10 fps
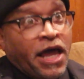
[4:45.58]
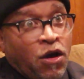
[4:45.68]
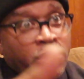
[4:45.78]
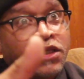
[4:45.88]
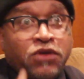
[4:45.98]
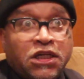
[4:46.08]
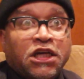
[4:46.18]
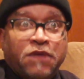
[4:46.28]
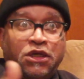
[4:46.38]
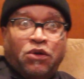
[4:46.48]
Like only you can
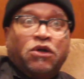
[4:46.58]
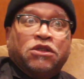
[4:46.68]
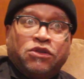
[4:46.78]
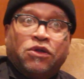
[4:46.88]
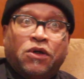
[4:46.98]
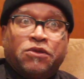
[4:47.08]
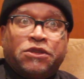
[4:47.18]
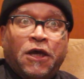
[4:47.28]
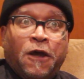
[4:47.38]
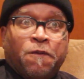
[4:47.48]
give me yours, you know what I'm
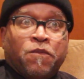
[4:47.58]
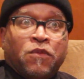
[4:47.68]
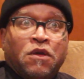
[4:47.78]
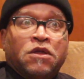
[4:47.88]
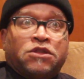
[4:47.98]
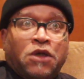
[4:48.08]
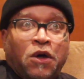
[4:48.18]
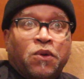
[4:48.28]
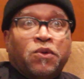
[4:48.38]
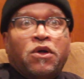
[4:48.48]
saying?
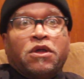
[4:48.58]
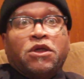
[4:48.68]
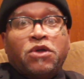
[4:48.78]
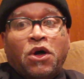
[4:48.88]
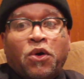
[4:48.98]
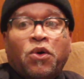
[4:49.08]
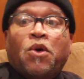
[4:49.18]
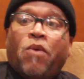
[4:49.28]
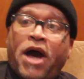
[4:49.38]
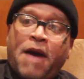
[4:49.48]
So, you know,
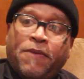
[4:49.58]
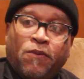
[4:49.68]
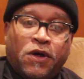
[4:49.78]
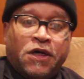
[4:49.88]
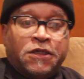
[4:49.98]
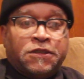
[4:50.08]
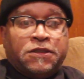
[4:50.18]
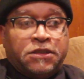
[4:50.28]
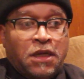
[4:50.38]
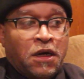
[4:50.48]
what happened
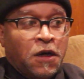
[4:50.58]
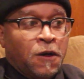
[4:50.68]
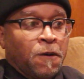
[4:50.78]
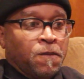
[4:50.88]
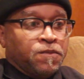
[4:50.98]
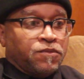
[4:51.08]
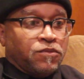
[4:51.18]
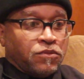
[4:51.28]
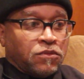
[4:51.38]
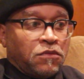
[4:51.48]
was,
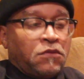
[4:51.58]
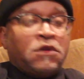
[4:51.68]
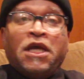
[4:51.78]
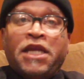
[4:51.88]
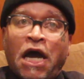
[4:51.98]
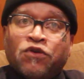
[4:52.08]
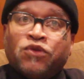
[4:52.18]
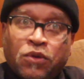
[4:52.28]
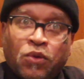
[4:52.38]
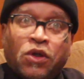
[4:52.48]
and that
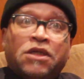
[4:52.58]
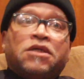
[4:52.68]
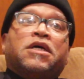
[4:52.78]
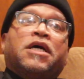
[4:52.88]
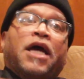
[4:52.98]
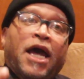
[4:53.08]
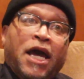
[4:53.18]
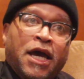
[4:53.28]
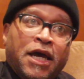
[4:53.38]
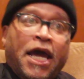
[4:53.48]
was recorded,
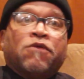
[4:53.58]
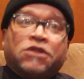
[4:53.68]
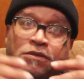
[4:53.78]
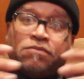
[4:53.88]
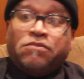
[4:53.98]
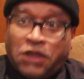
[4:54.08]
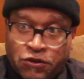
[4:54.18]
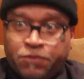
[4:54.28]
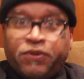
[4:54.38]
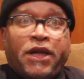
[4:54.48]
and it was
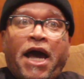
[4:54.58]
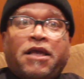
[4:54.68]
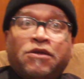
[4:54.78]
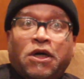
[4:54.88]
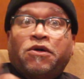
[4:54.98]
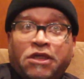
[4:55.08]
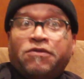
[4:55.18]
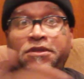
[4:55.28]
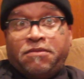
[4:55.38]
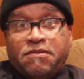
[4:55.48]
put out, you know, it
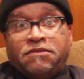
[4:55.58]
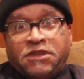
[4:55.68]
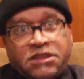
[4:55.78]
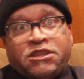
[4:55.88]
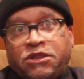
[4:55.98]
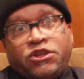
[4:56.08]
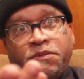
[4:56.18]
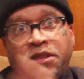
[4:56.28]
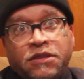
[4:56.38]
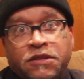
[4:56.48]
was This is
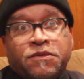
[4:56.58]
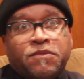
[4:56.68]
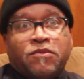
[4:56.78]
social media.